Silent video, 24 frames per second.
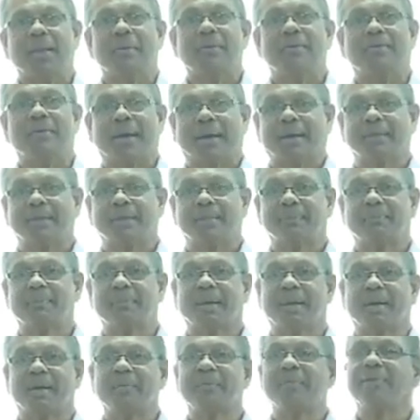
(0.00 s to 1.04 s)
facts
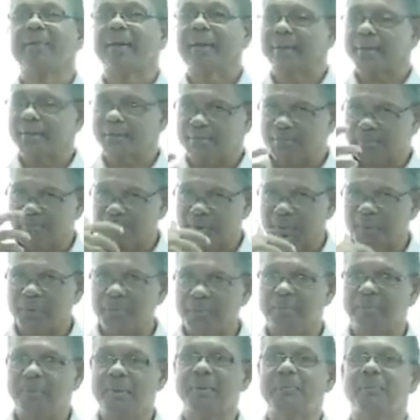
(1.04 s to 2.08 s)
become facts for
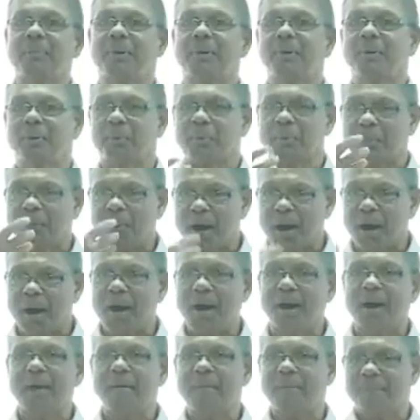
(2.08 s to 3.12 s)
people who
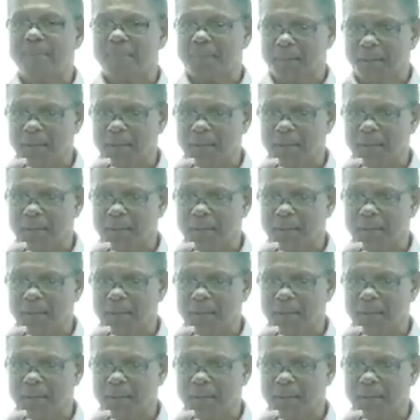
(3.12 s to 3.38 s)
are